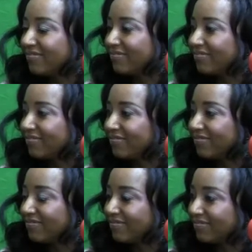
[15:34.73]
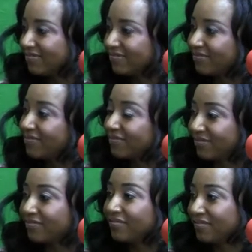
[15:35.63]

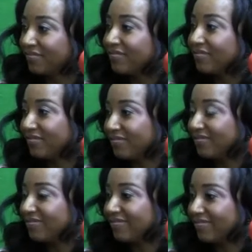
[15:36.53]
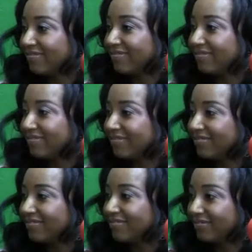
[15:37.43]

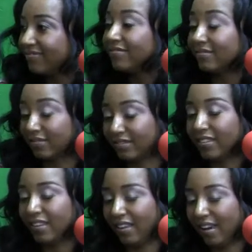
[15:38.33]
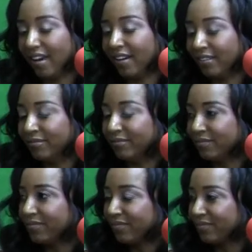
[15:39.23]

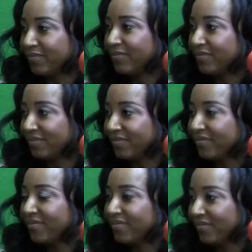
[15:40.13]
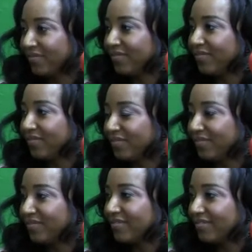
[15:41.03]

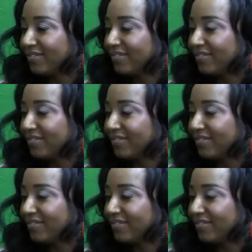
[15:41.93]
(not speaking)